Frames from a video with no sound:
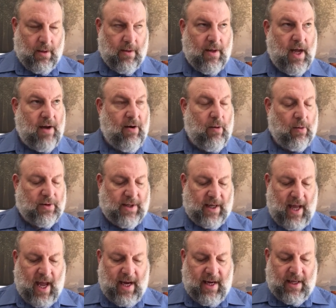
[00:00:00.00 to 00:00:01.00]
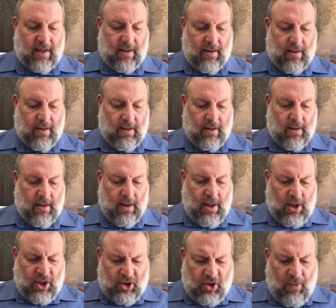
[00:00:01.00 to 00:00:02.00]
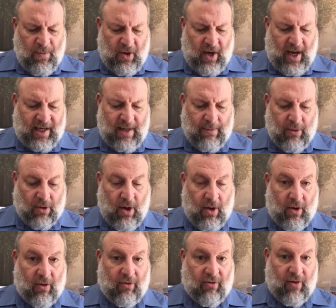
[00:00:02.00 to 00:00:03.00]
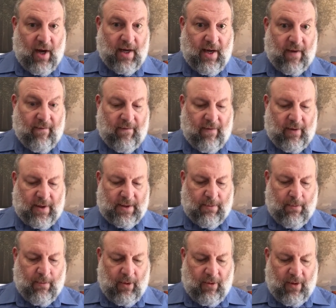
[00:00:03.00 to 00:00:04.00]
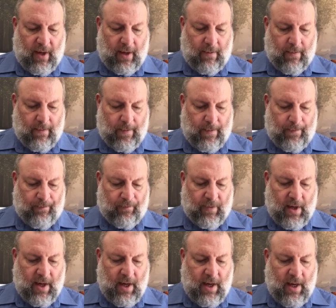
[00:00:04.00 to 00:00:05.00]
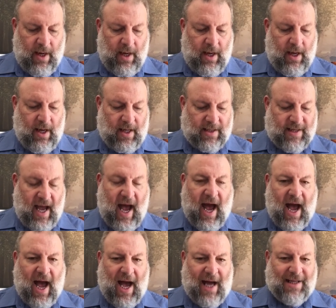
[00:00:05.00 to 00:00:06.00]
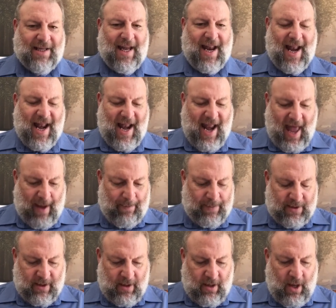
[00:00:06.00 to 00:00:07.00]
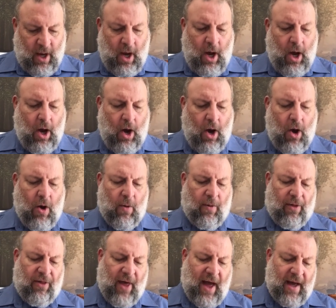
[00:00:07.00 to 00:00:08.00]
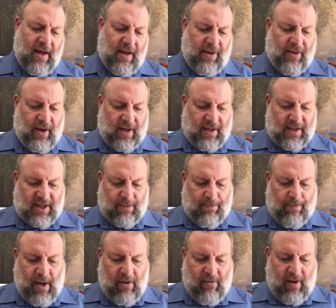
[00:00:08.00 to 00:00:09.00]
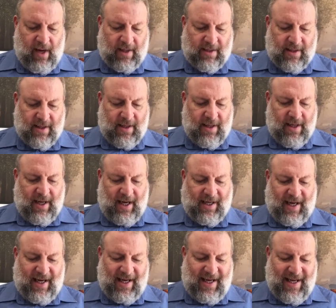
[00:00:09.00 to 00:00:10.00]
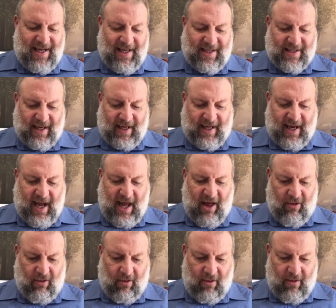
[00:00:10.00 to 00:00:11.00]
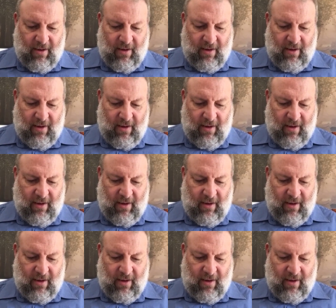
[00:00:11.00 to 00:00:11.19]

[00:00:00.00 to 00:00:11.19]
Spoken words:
There it was again, some young animal crying for its mother. His heart leapt. Oh, thank the spirit! An easy kill!